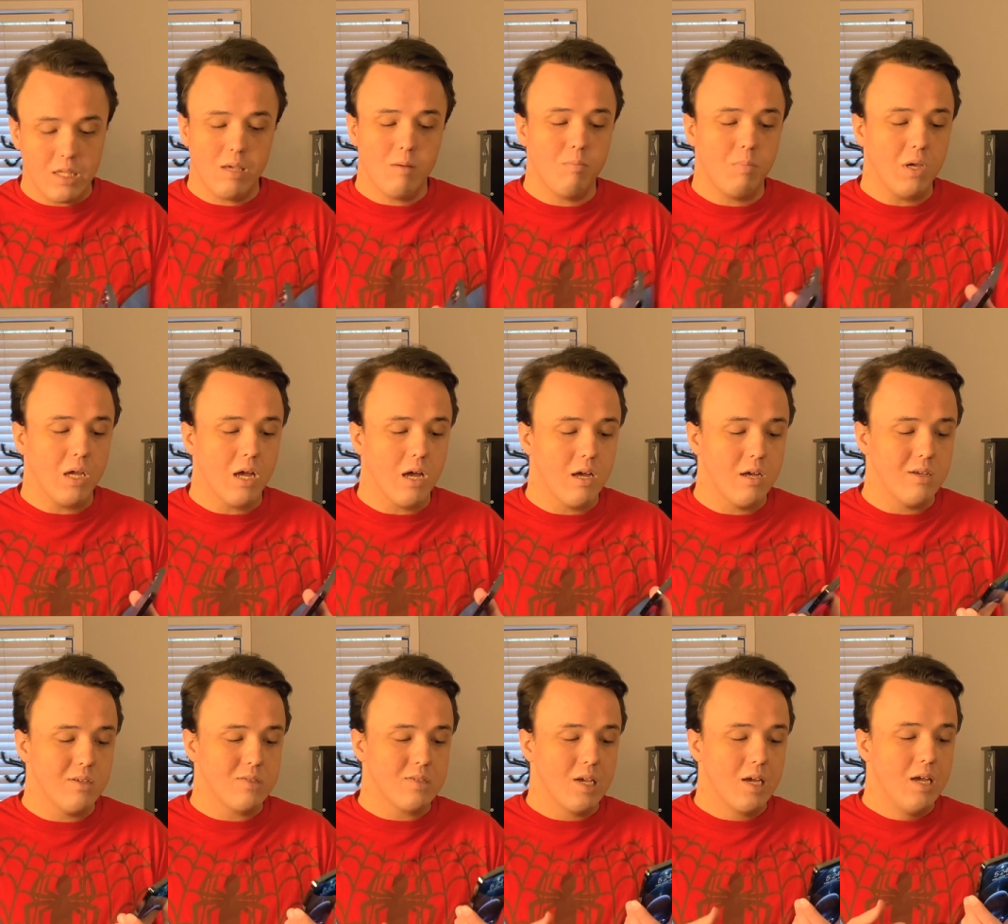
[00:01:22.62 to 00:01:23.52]

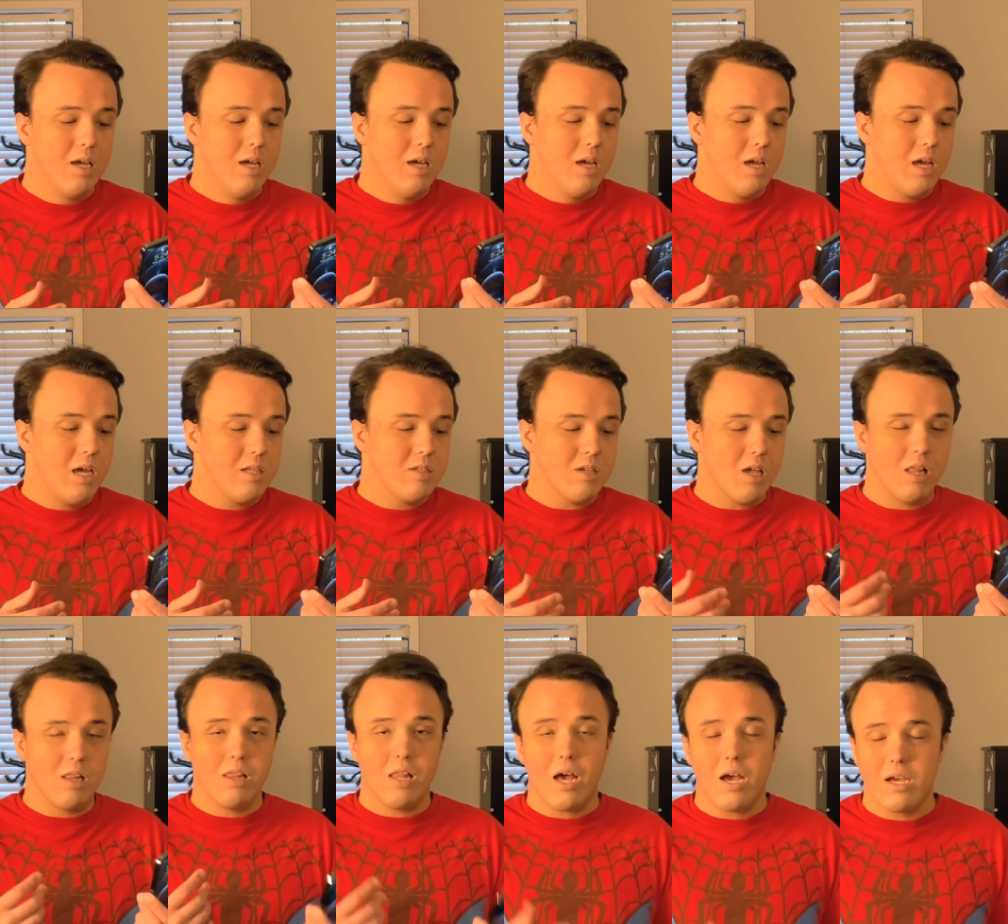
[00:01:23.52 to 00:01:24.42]
because it's a
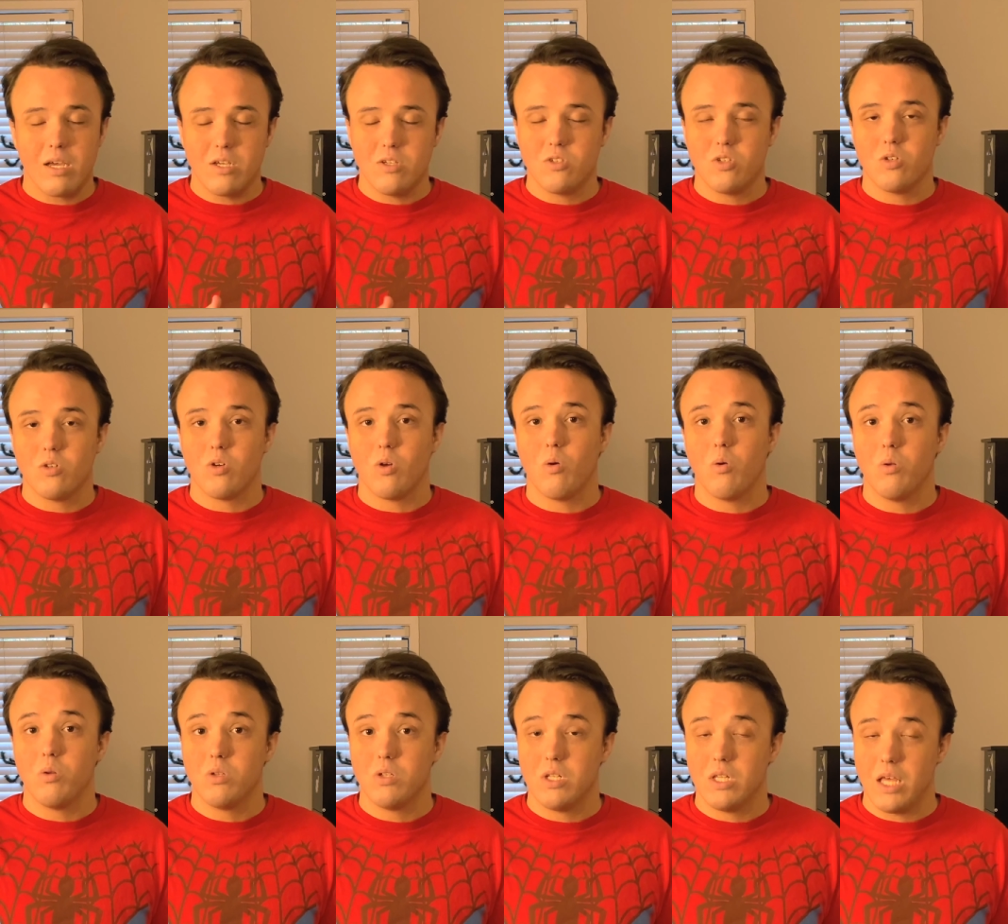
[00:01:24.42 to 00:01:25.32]
lot easier to
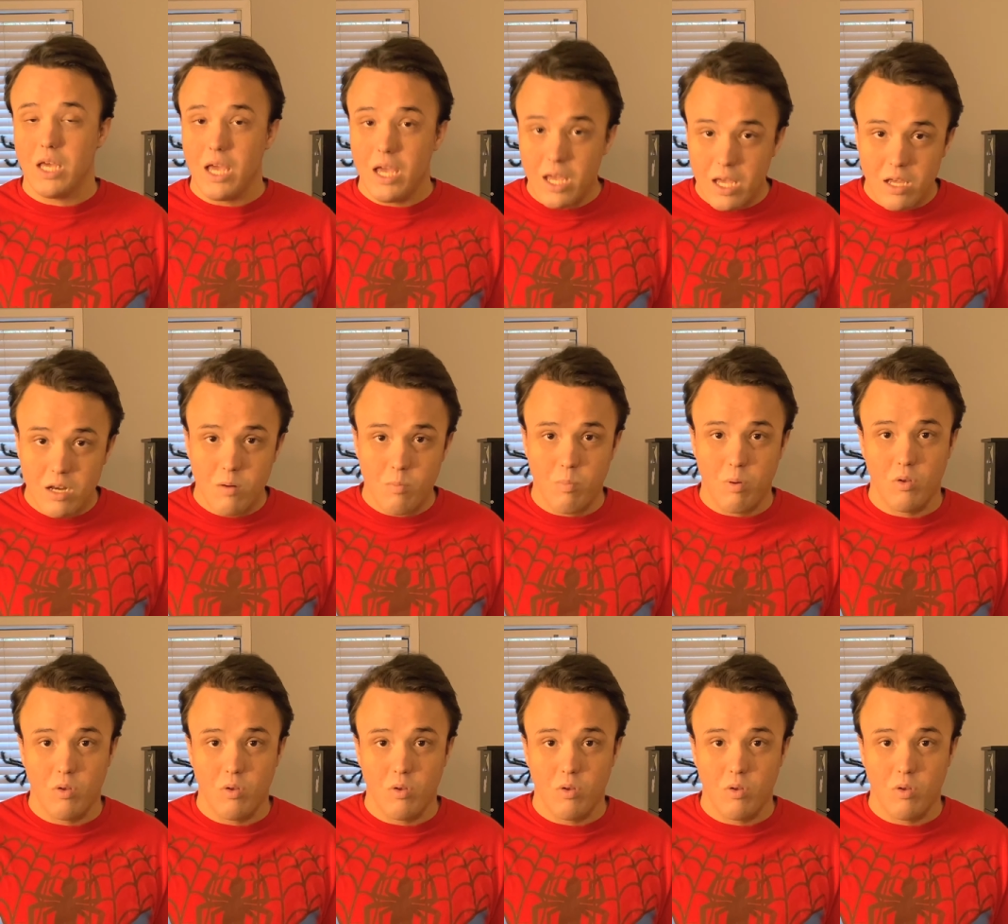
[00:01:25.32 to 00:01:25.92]
hold in the hand,